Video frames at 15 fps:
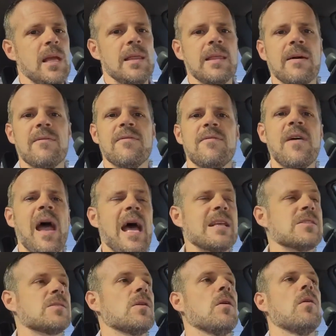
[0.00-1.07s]
The
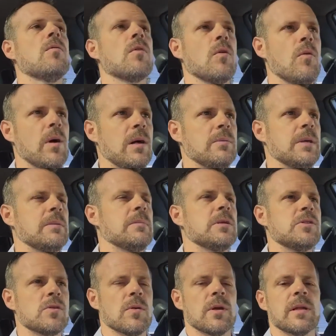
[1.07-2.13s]
vast, overwhelming
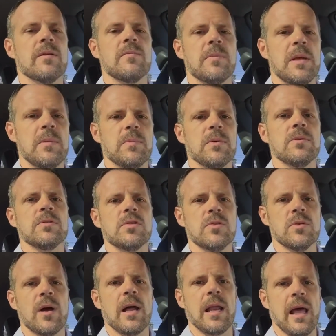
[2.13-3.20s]
majority of people do
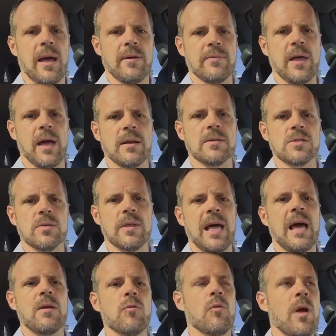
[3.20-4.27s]
not have that. So
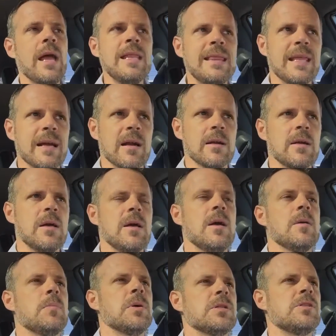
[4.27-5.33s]
that right there
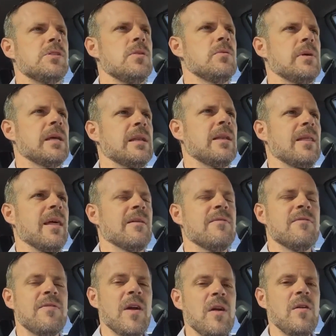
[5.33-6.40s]
puts you in a
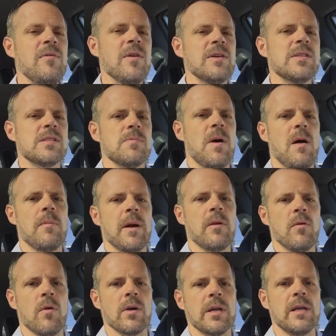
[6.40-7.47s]
very, very small
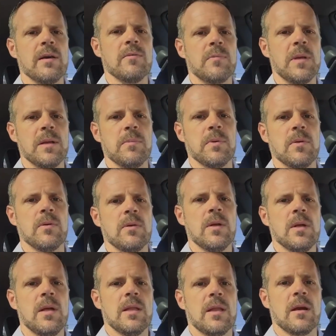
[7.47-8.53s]
minority of people
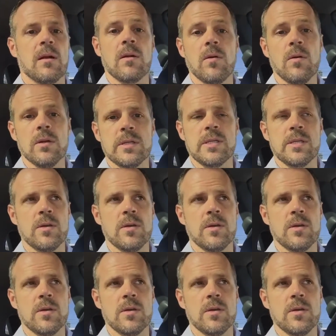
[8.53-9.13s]
that are goal